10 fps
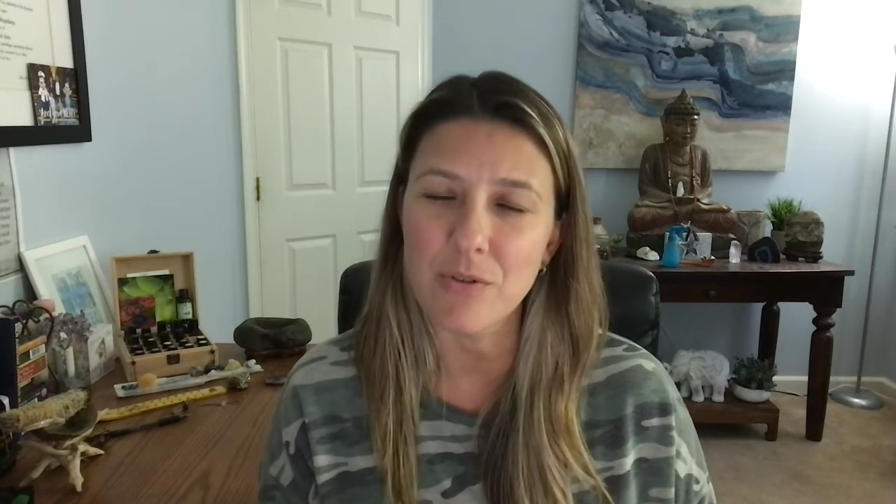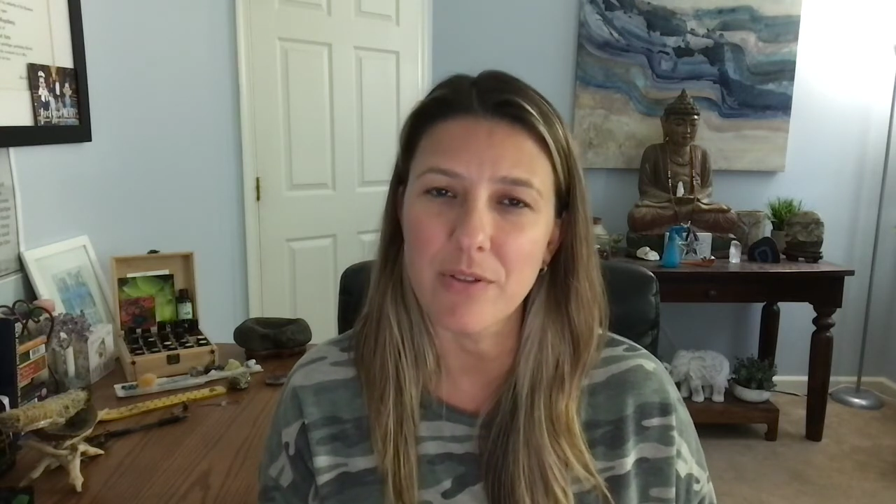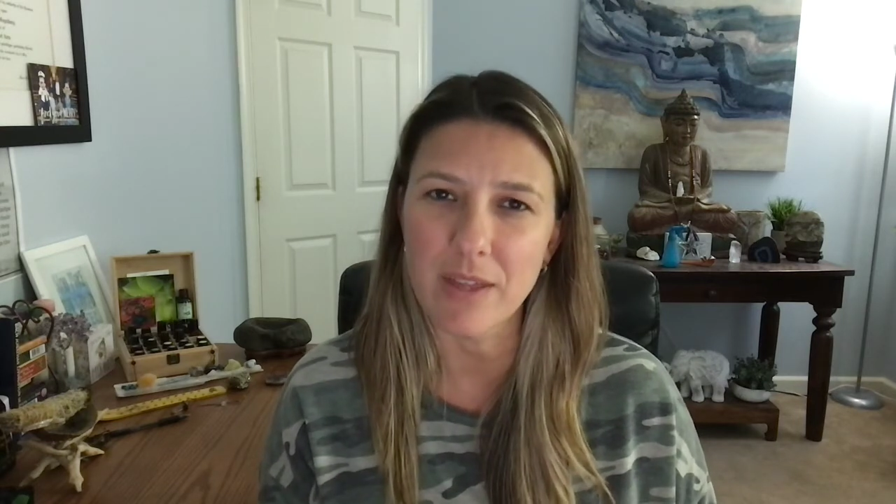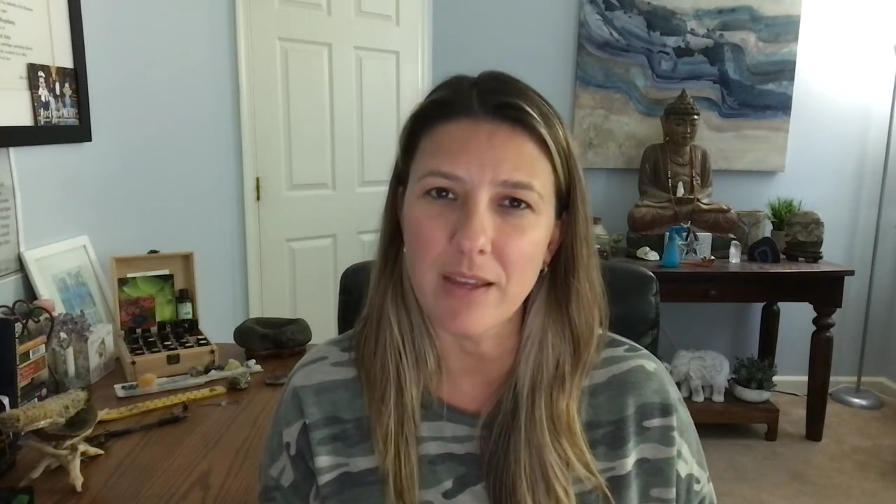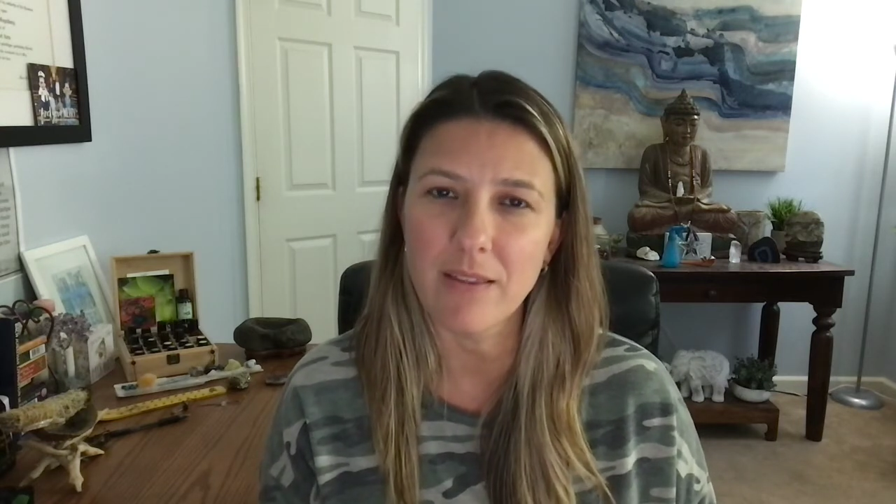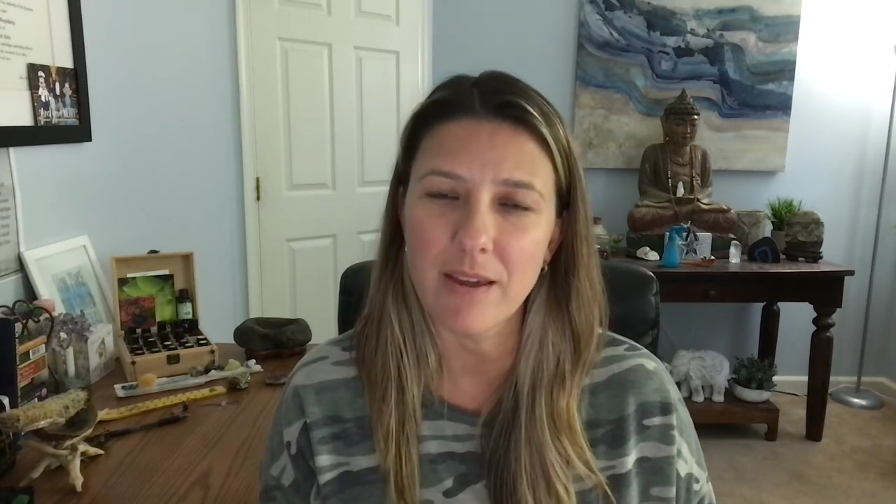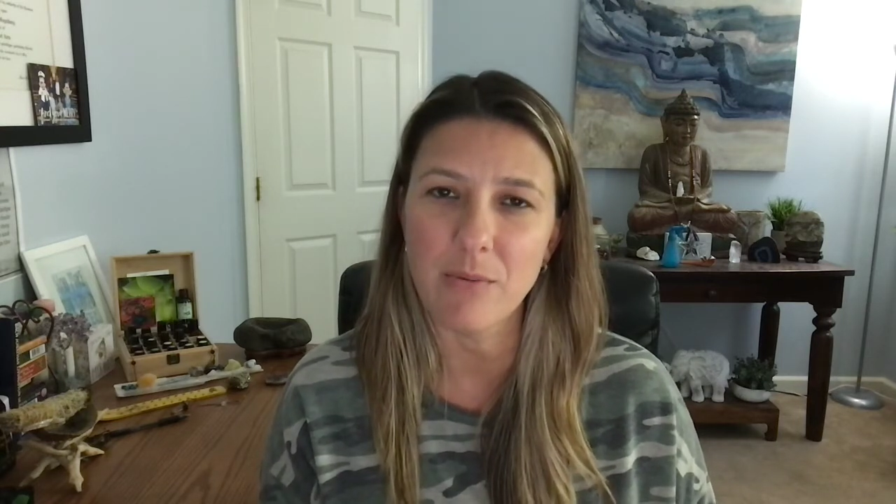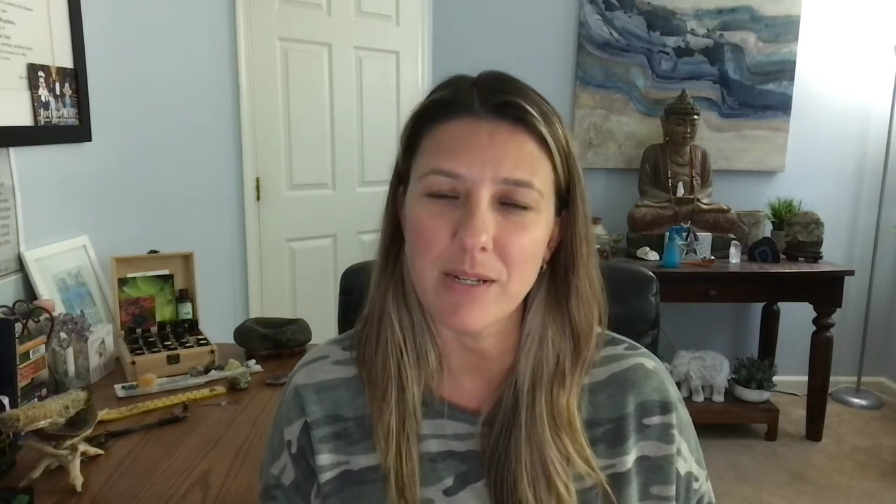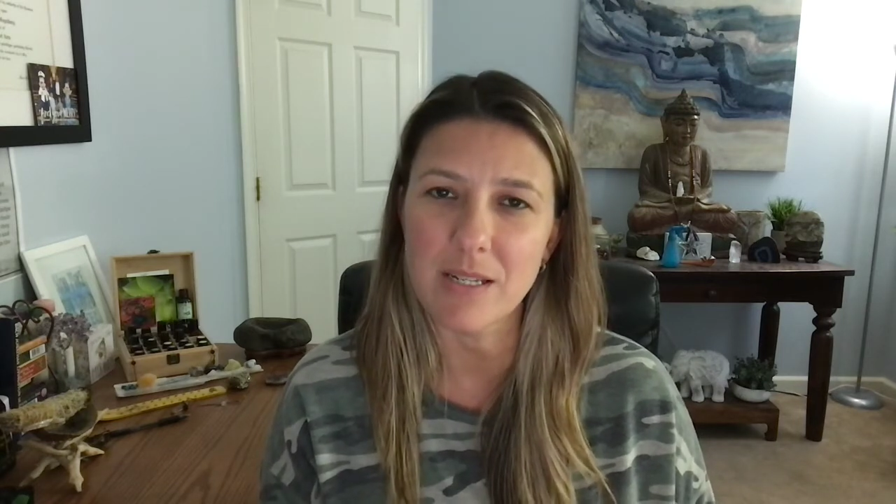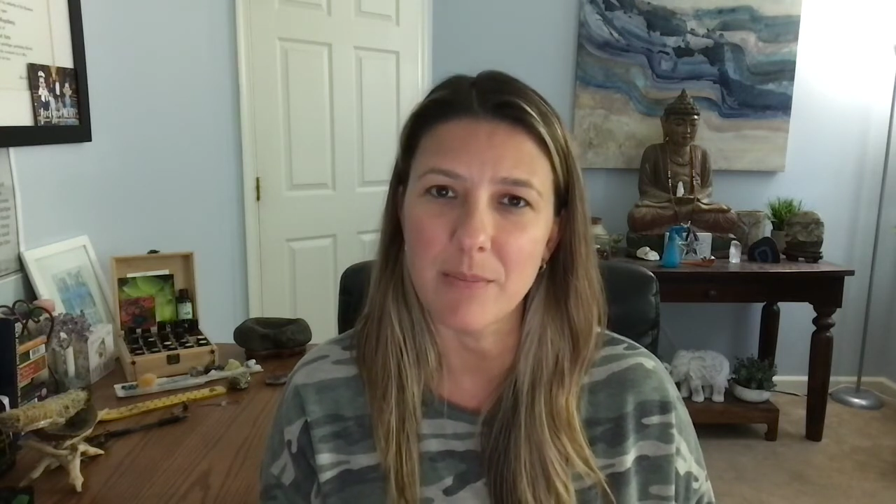thing that
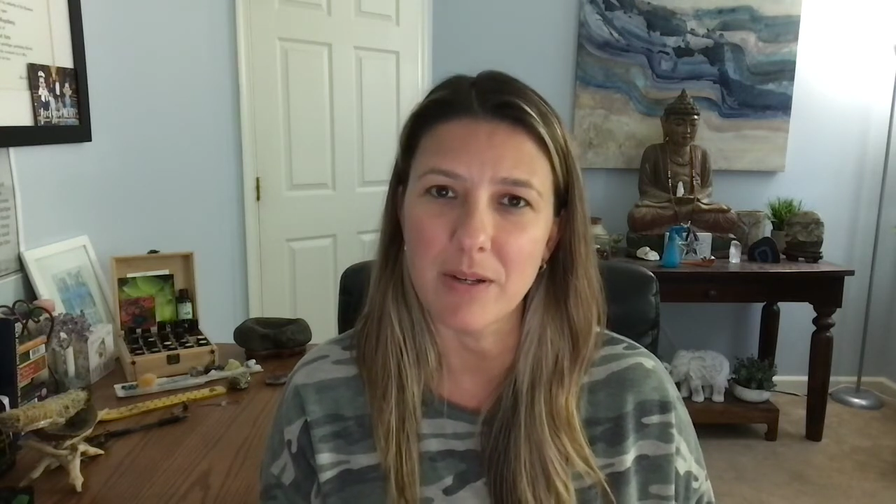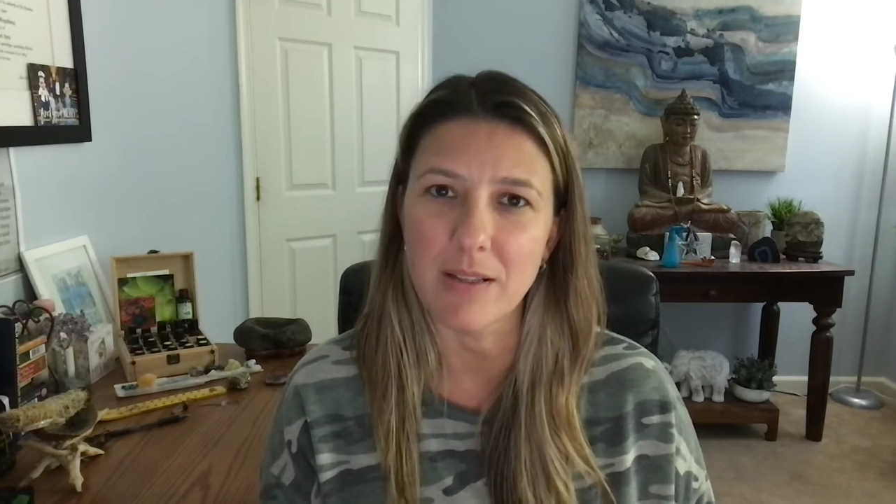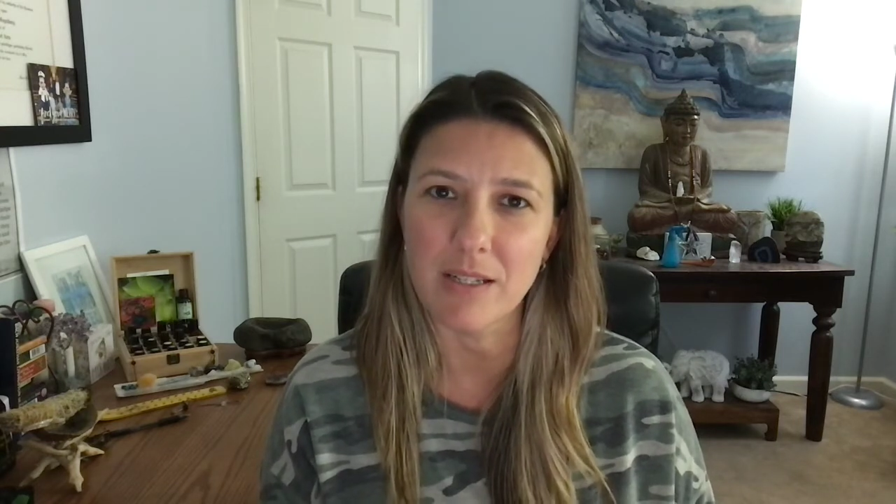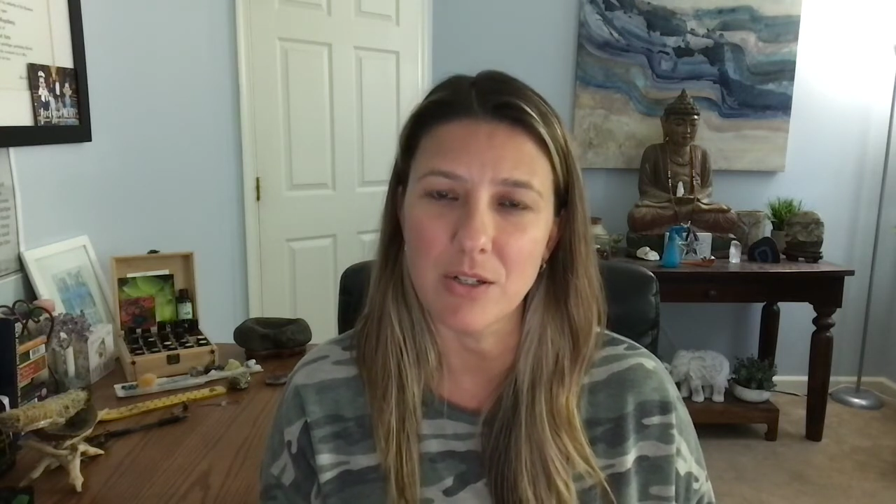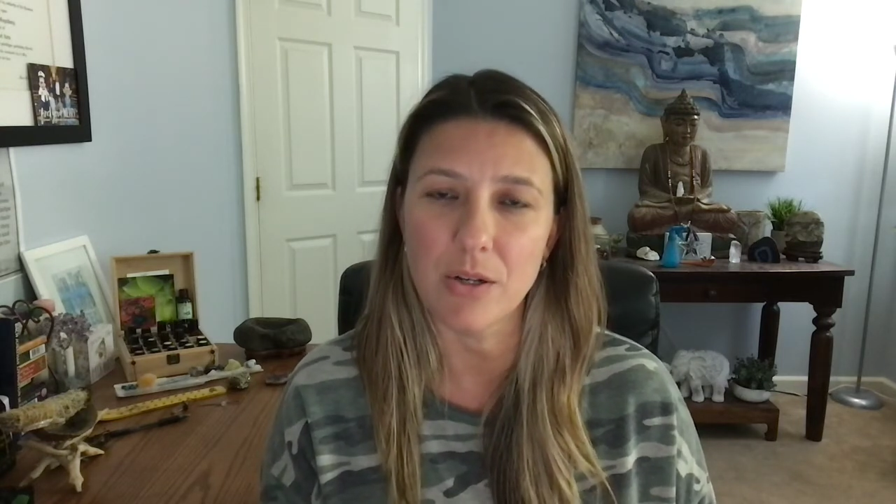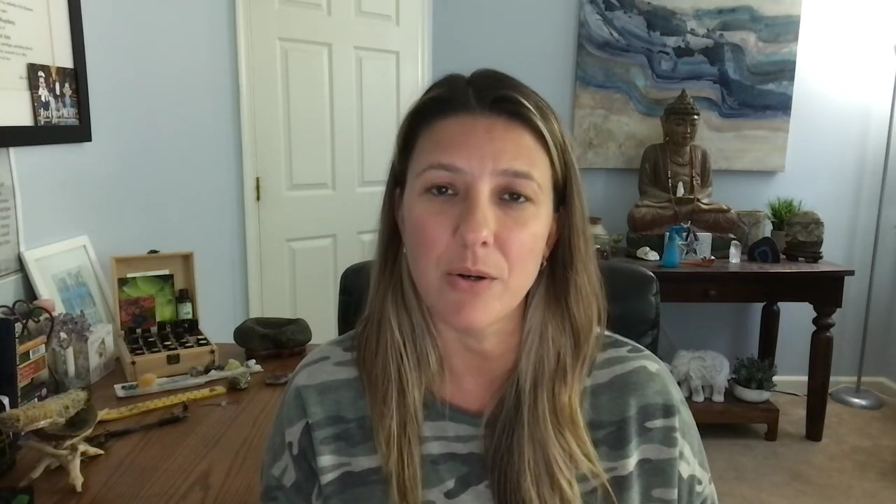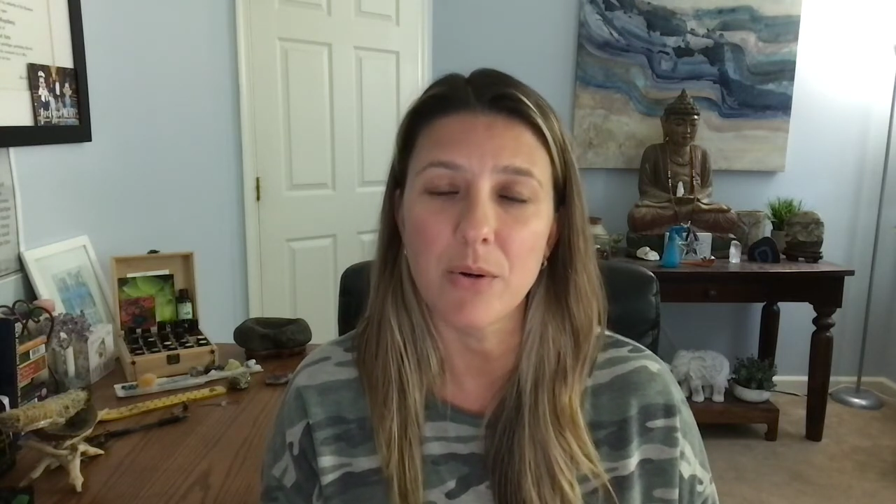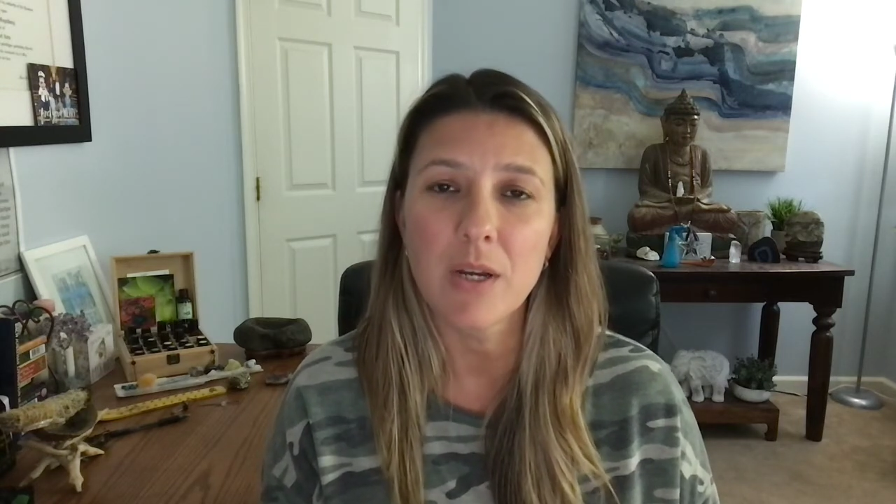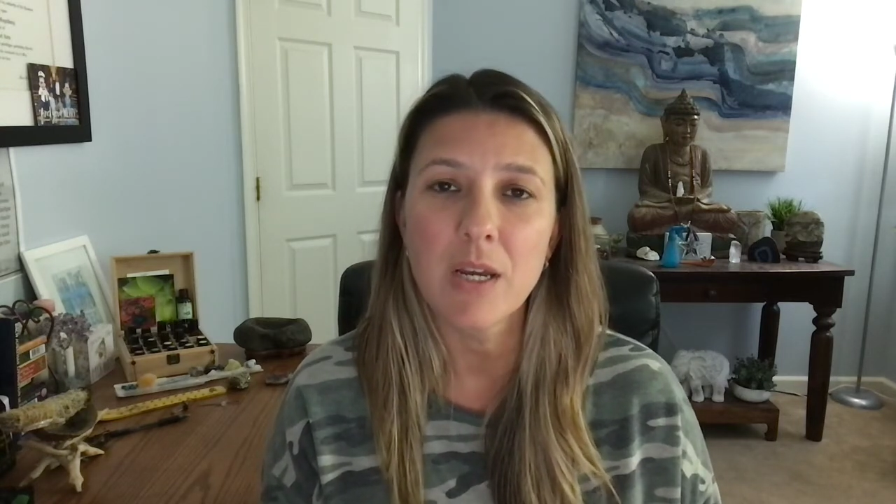we typically do.